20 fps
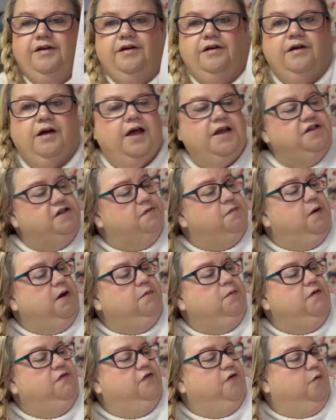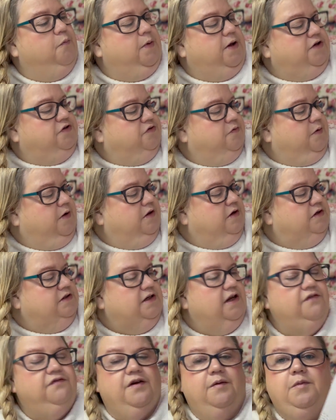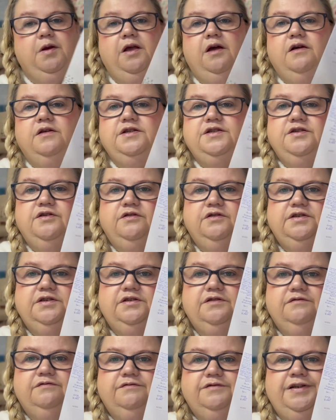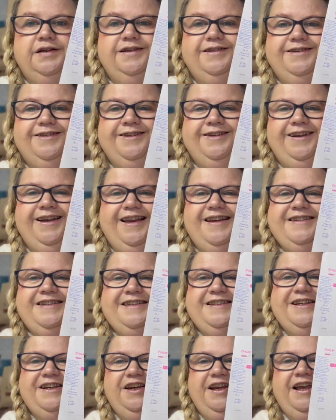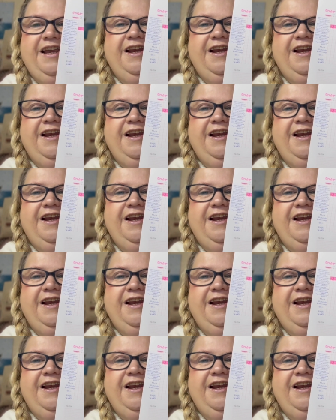actually made me feel better about those Low Family Yarn socks instantly